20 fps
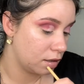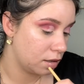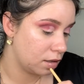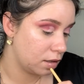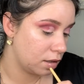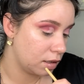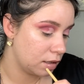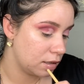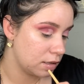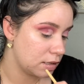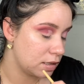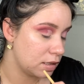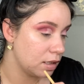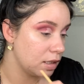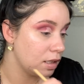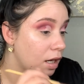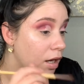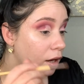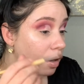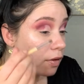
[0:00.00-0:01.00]
and
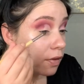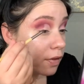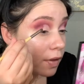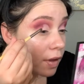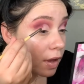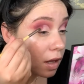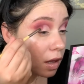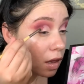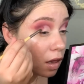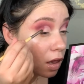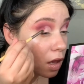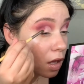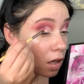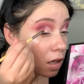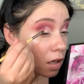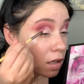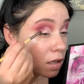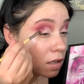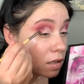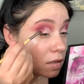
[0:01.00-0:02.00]
see how that
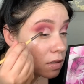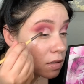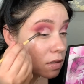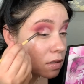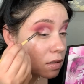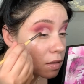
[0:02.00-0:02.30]
looks.